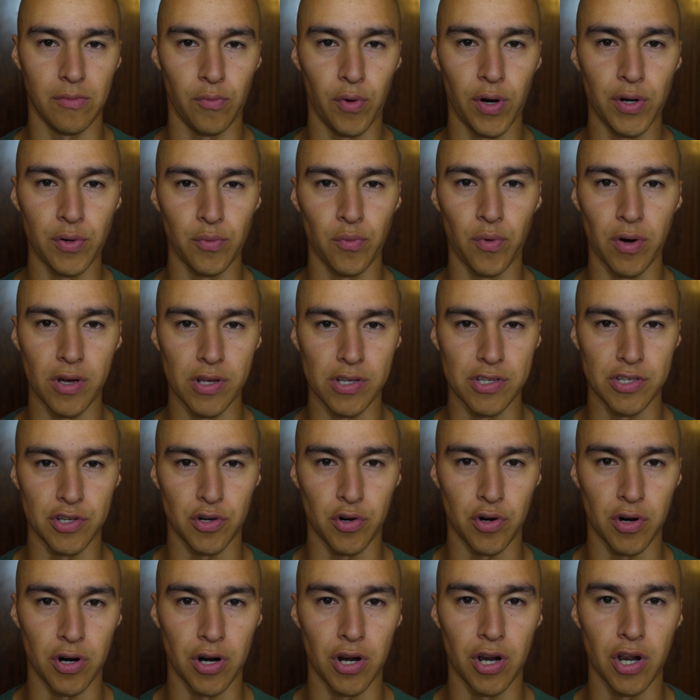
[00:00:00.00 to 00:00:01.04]
When was
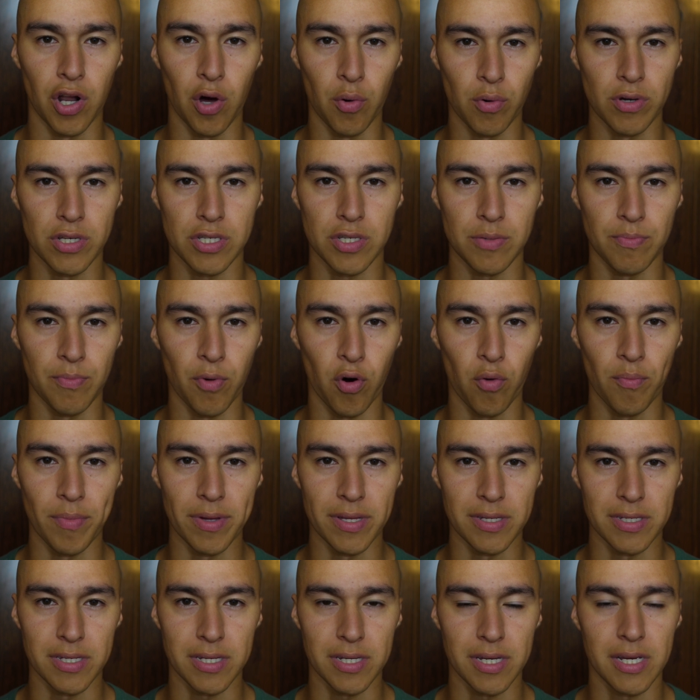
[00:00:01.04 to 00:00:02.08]
your lowest
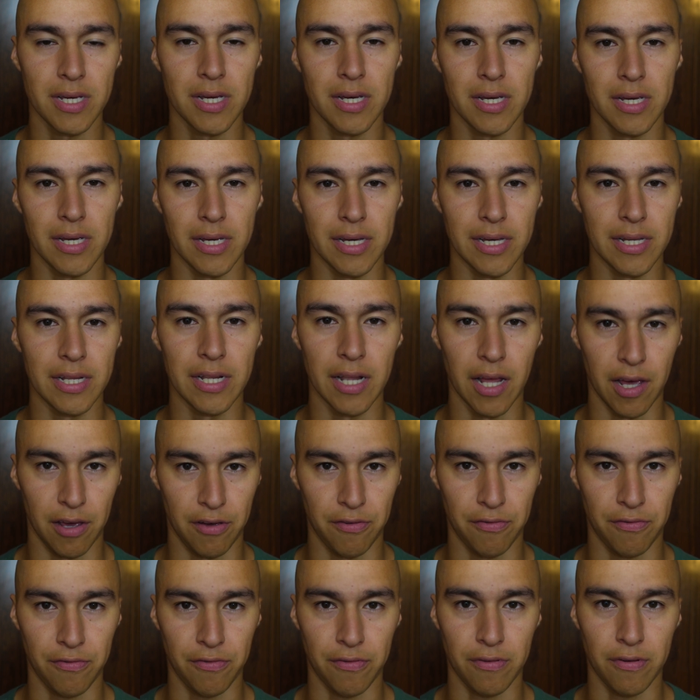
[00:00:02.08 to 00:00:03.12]
moment in
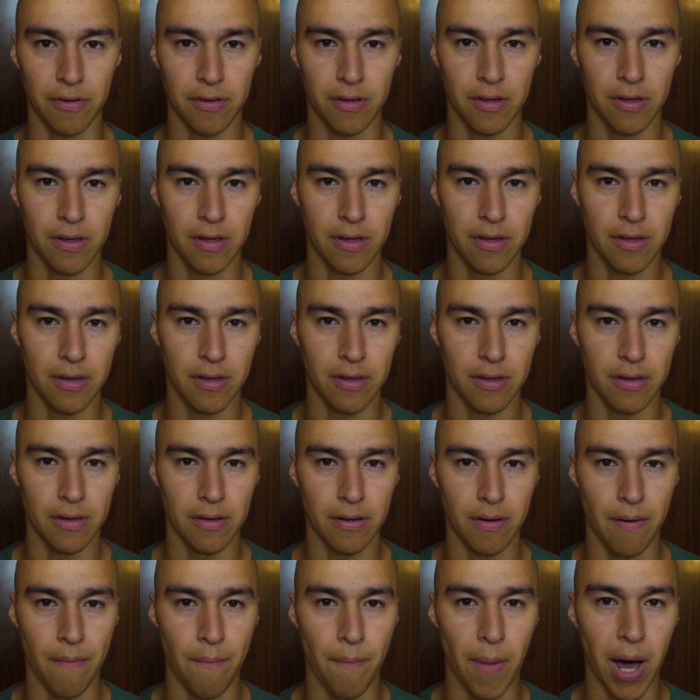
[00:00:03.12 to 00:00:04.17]
life?
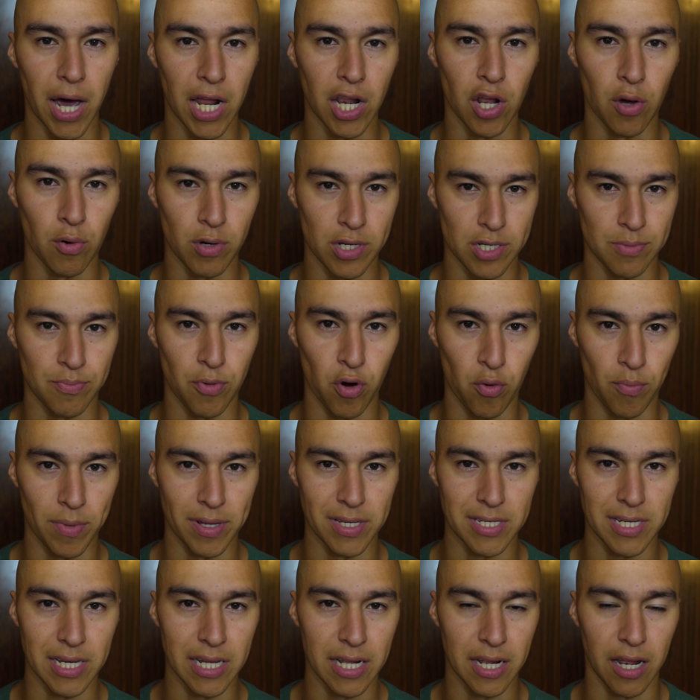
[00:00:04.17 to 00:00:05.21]
My lowest
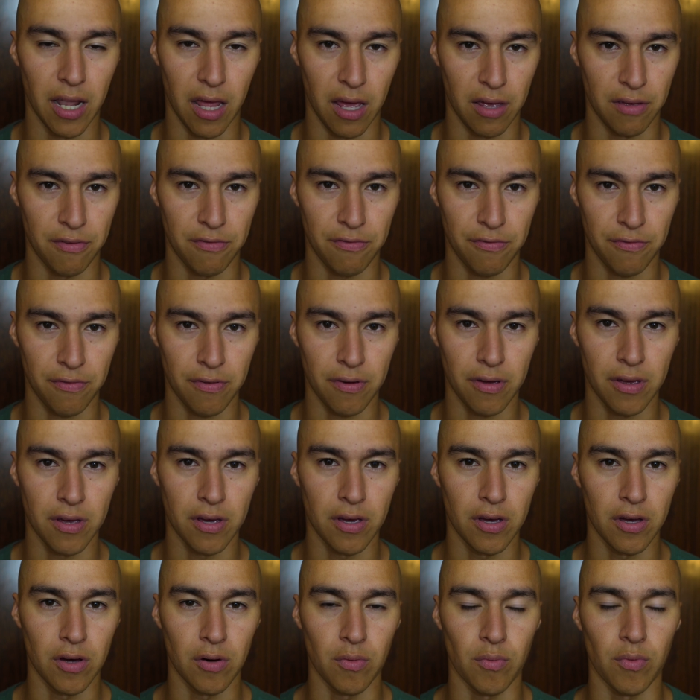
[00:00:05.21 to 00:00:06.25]
moment in life
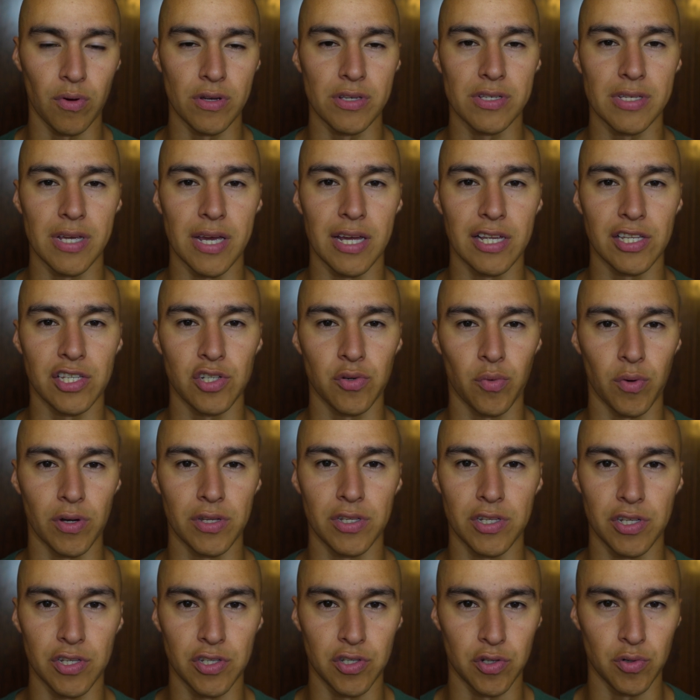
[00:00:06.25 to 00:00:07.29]
was at
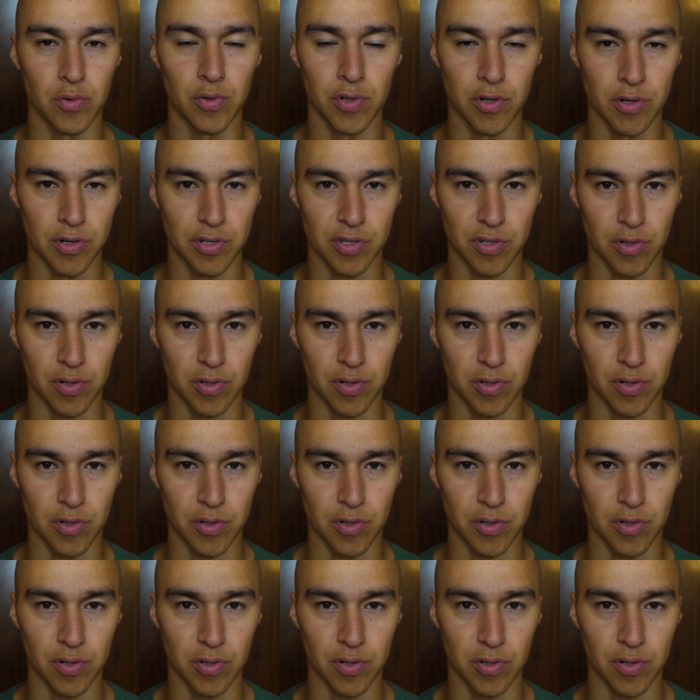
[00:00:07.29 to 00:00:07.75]
22 years